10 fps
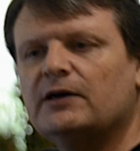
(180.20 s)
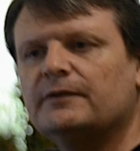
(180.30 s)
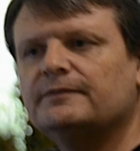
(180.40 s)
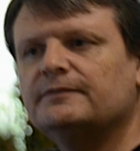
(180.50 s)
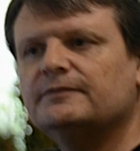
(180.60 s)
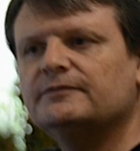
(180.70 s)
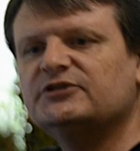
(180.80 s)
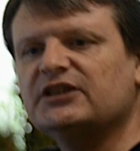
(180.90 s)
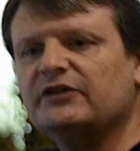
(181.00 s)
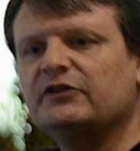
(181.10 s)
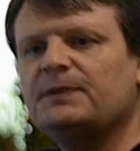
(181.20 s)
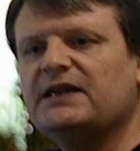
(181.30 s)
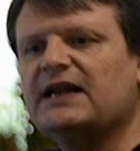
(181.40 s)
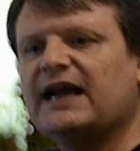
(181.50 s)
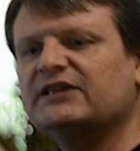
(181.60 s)
Well, shutter
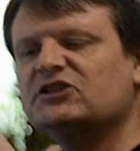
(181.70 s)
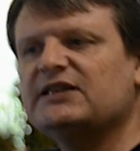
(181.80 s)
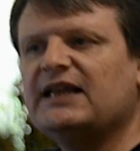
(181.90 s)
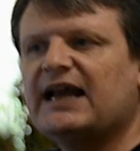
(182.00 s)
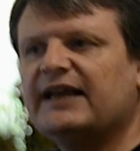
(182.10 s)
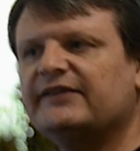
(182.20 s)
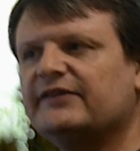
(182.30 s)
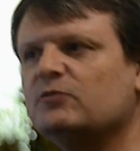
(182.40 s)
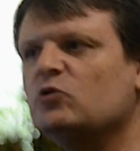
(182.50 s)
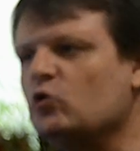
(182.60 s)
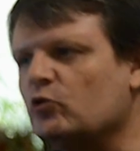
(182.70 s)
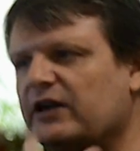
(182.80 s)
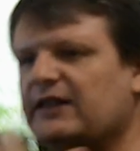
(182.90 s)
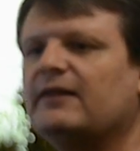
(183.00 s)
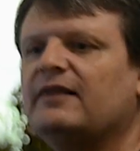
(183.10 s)
speed actually has some
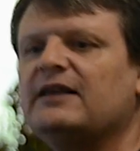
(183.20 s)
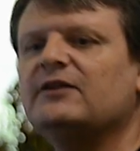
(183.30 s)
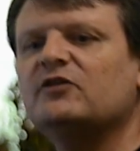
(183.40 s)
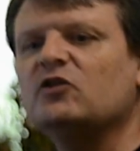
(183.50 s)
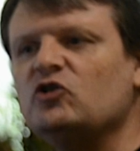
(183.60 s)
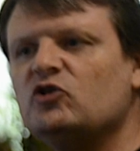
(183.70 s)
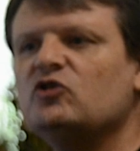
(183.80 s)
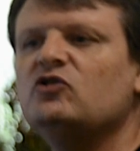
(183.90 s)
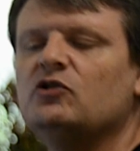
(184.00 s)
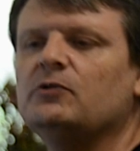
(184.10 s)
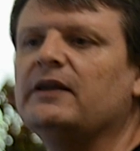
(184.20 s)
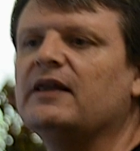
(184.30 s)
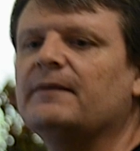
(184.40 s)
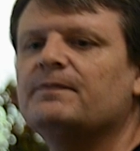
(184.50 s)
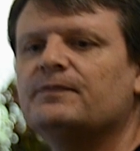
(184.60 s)
great things that you can
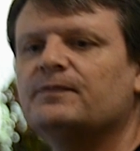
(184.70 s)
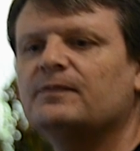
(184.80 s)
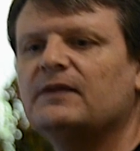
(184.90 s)
do with it.